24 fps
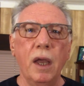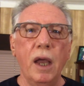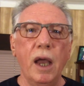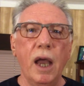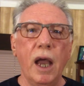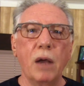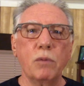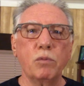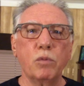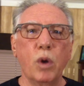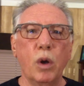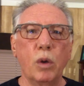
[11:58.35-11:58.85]

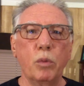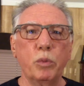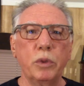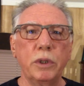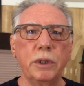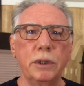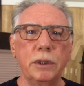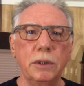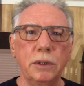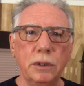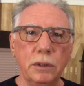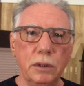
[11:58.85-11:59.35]
And when
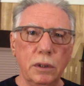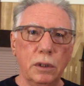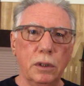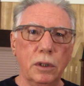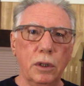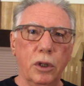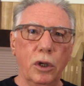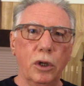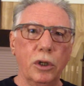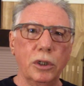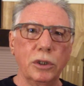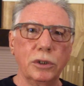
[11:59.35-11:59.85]
we
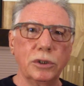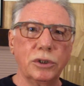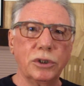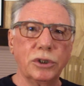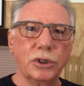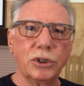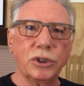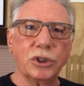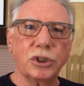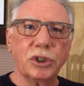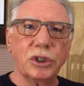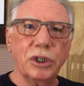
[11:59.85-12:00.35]
learn
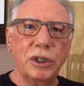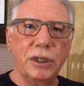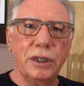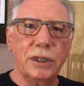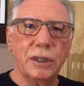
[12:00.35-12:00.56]
to see